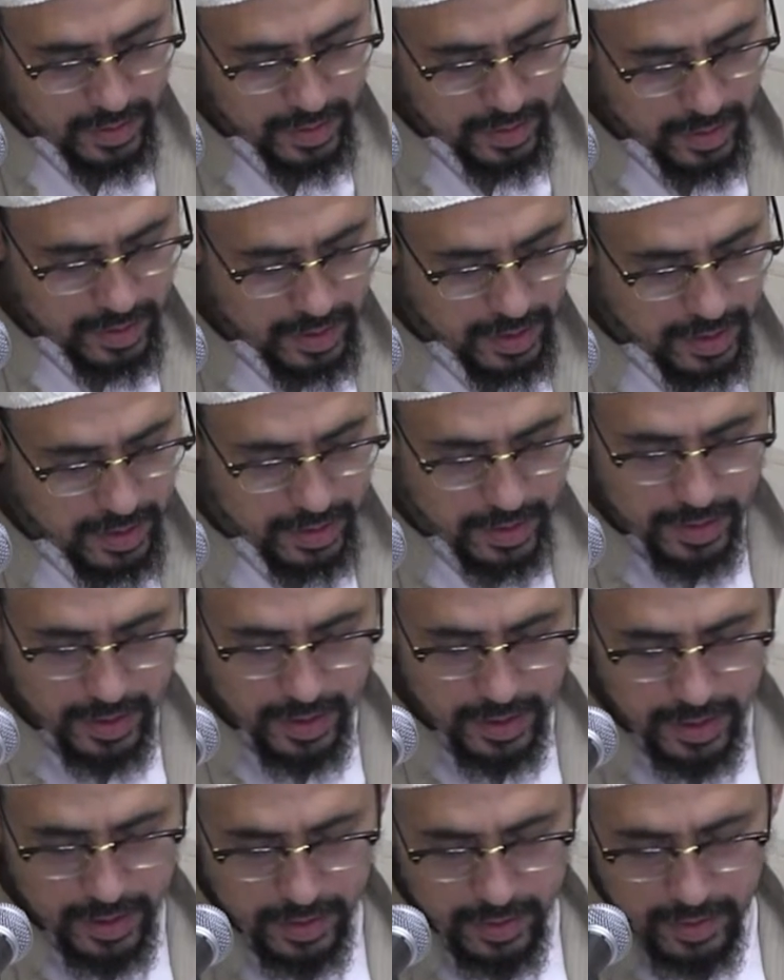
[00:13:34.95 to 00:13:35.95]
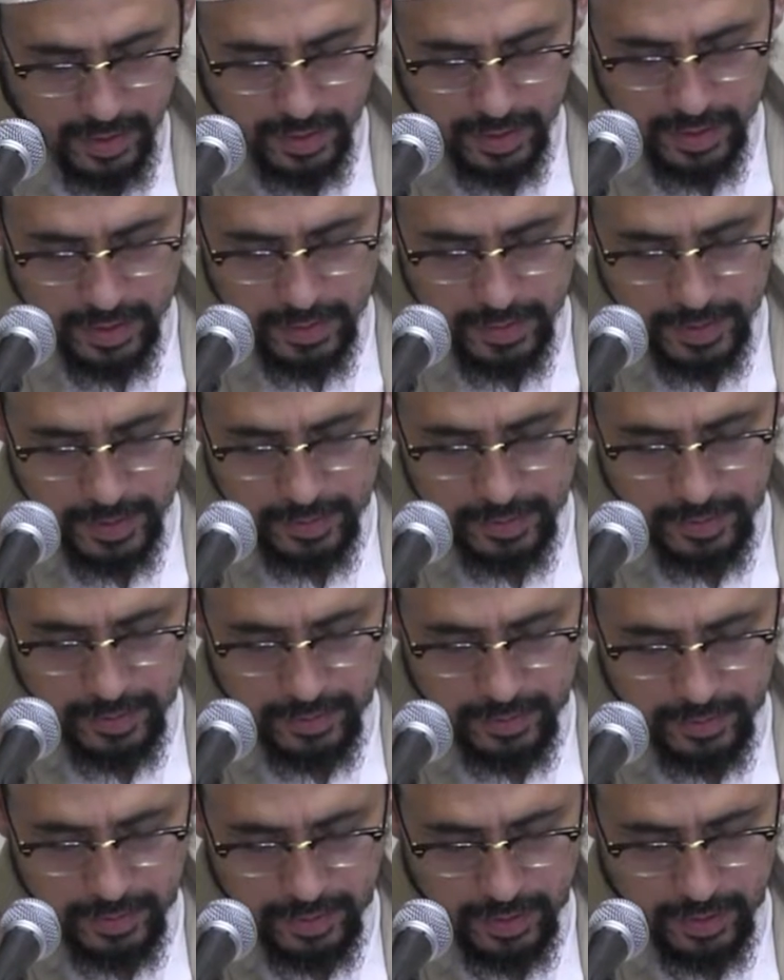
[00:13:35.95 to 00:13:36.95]
La ilaha illallah Muhammad
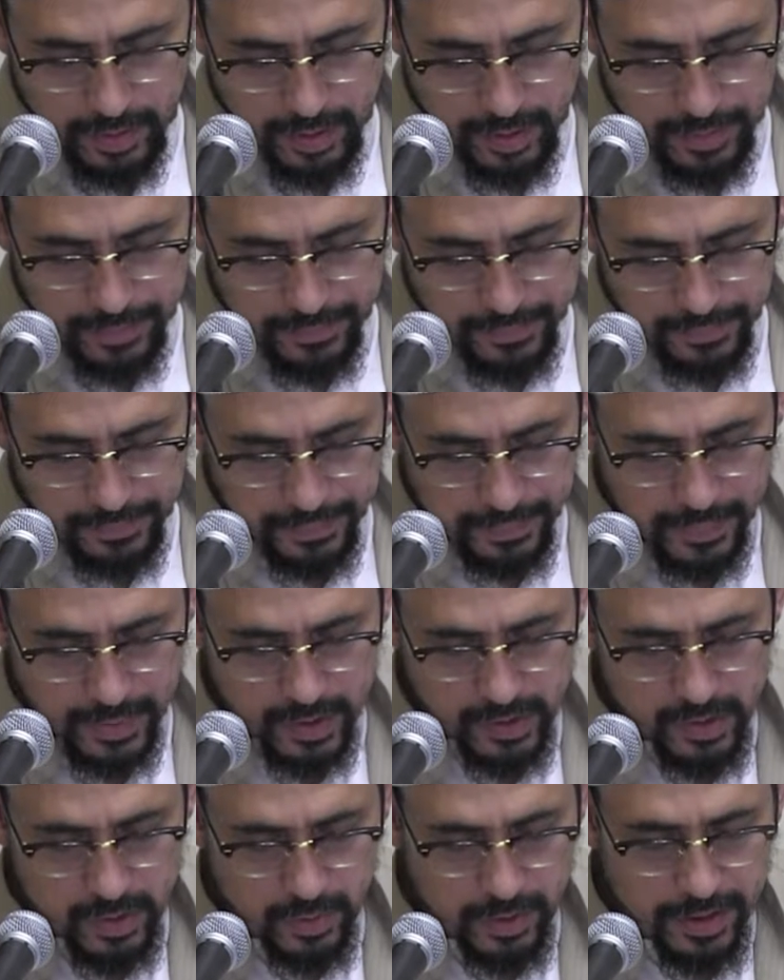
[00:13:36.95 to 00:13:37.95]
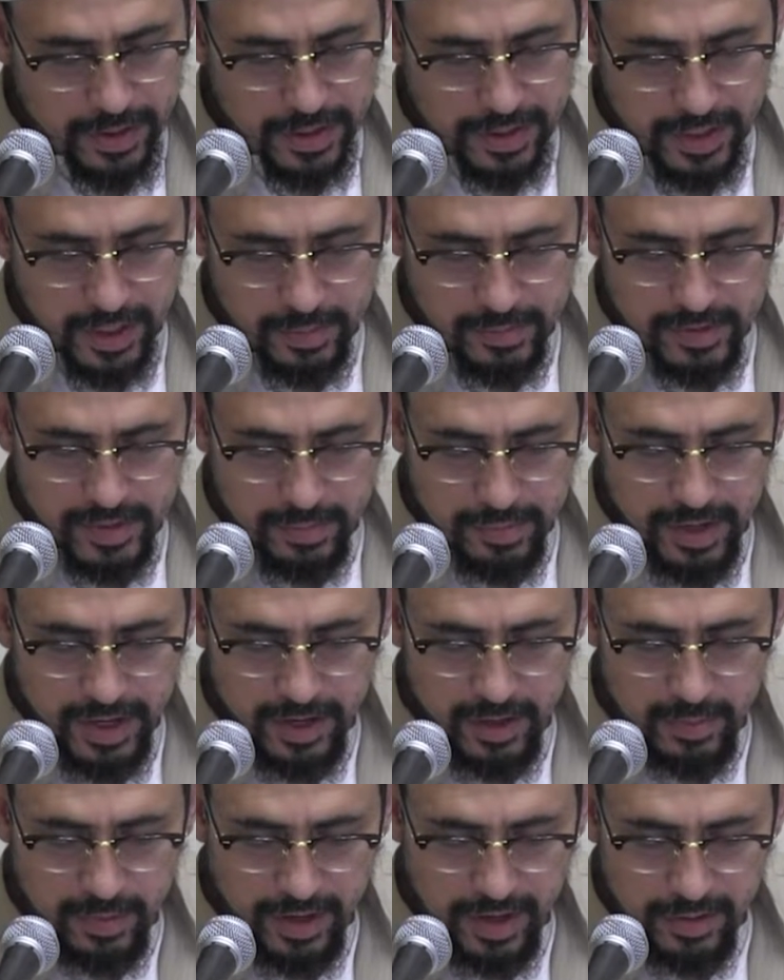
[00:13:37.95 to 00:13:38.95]
Rasulullah. So we're going to come to
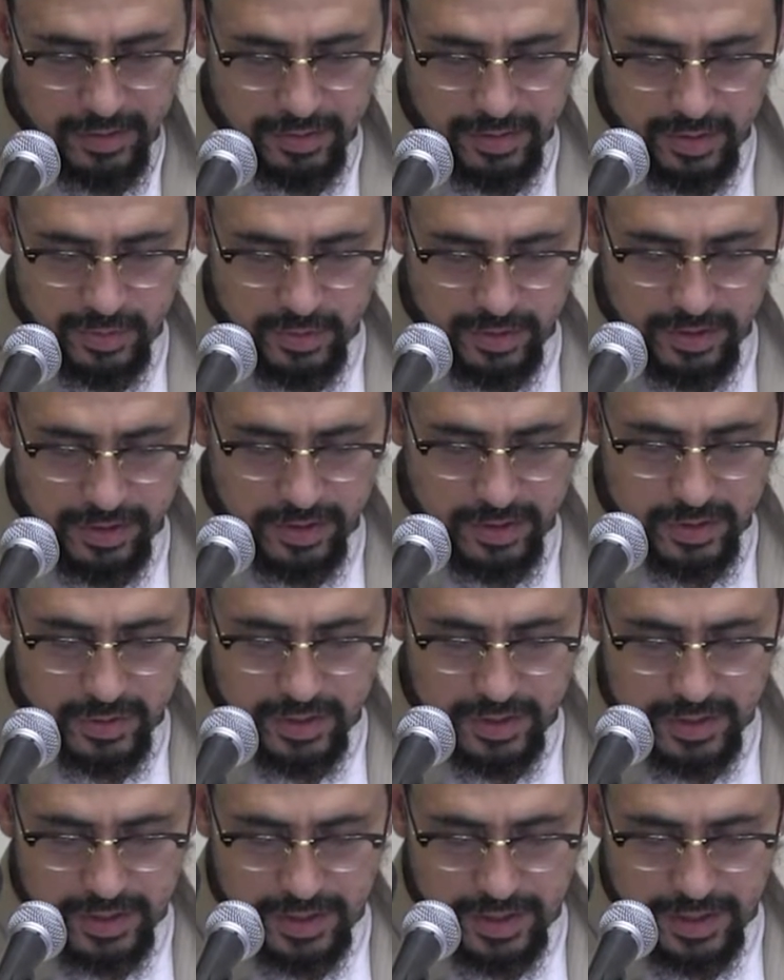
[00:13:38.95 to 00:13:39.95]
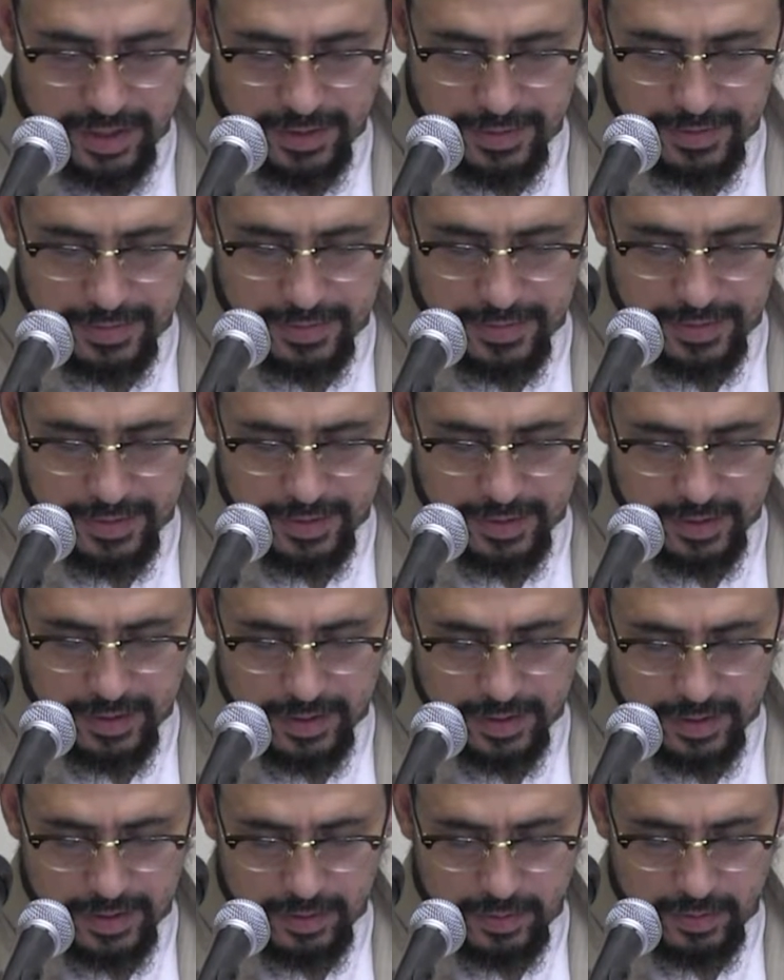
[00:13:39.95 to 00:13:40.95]
better, but I don't think we're going to do it today.
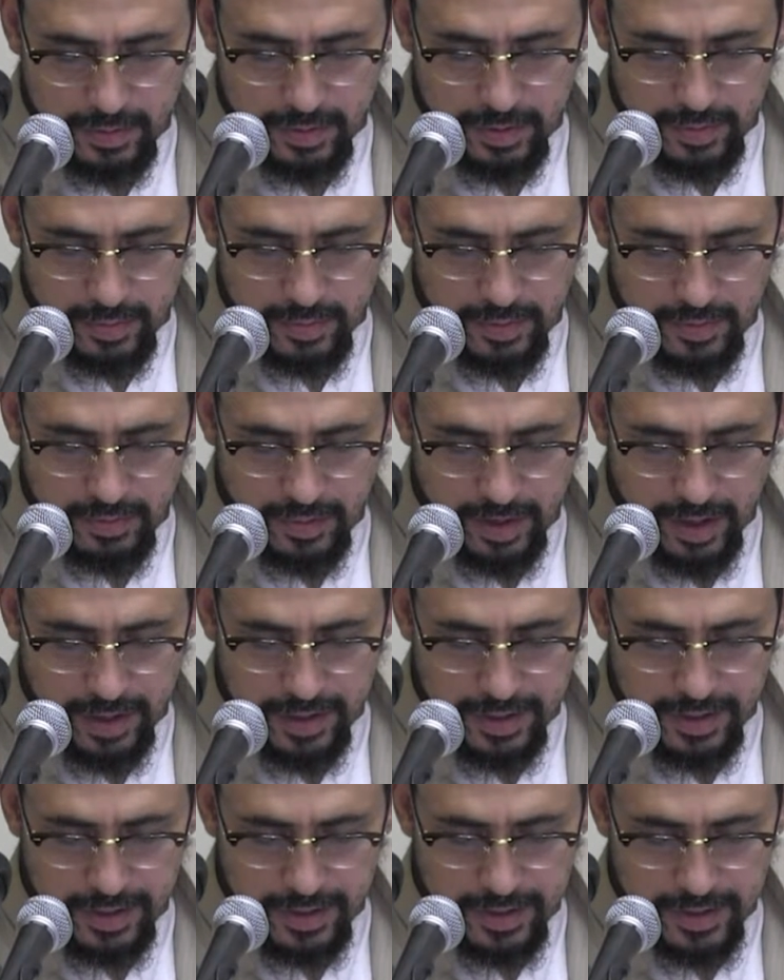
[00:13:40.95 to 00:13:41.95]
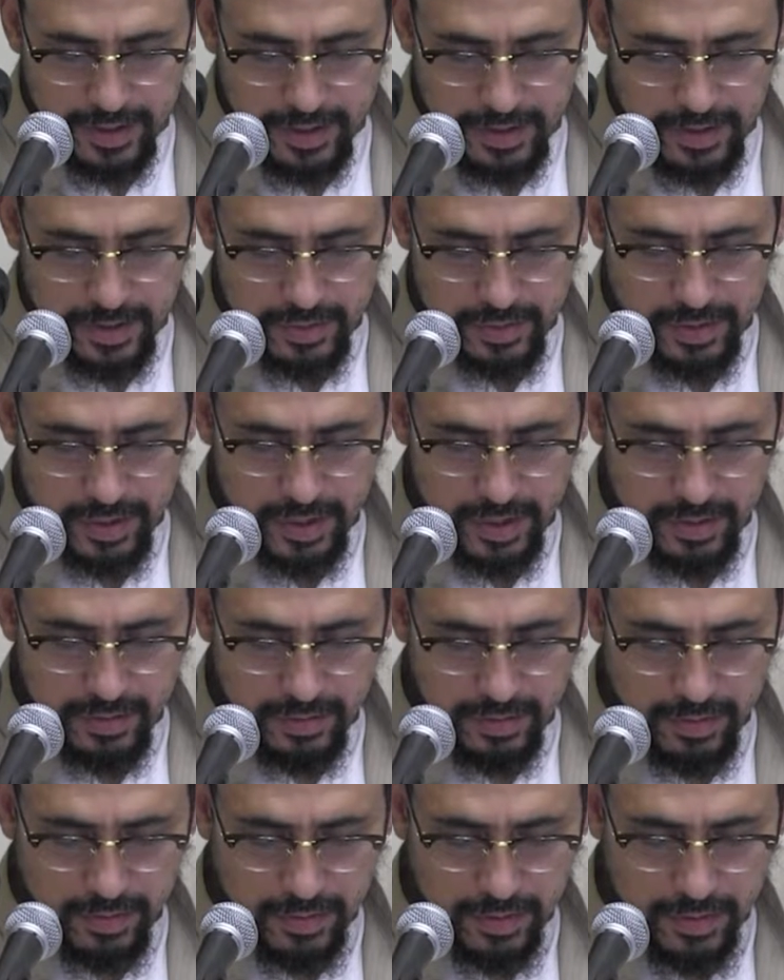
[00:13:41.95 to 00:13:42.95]
I think we're going to divide it into 2
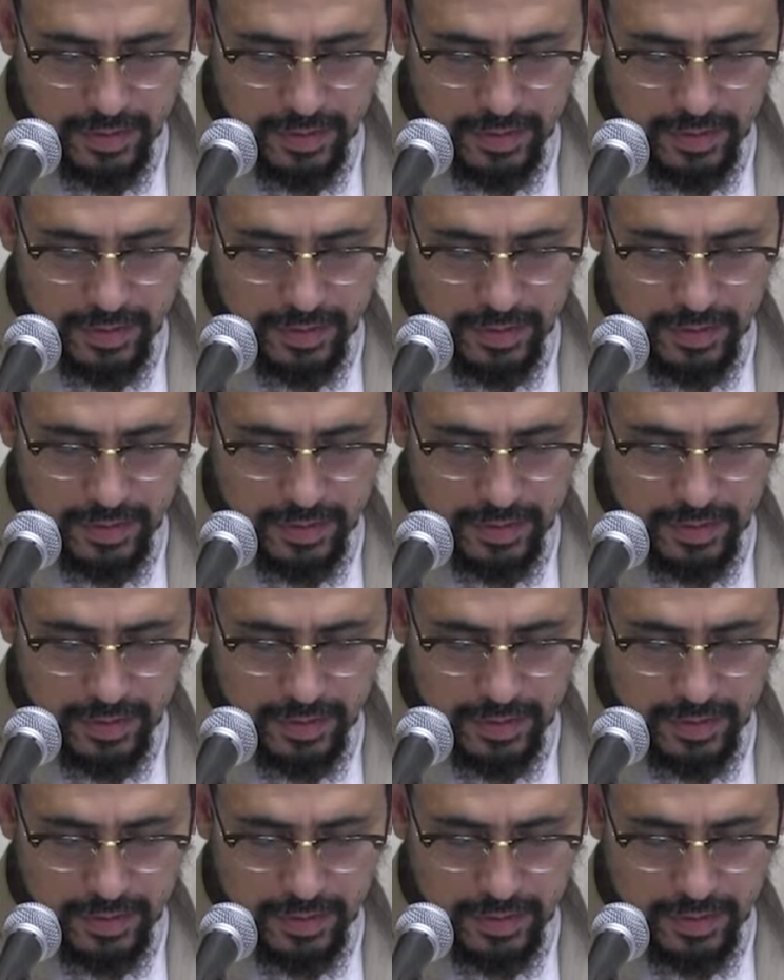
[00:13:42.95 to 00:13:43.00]
days.